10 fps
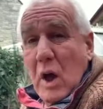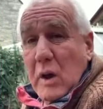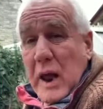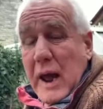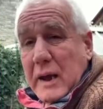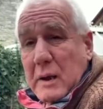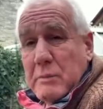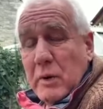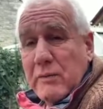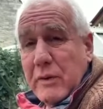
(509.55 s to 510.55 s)
they ain't going to
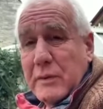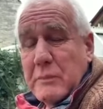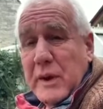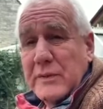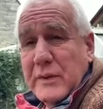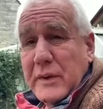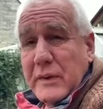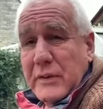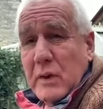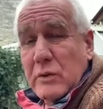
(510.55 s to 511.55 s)
put the 50p's in their
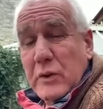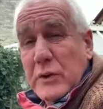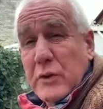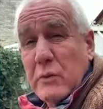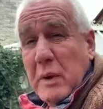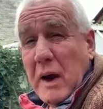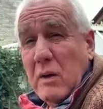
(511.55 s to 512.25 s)
tills and the £2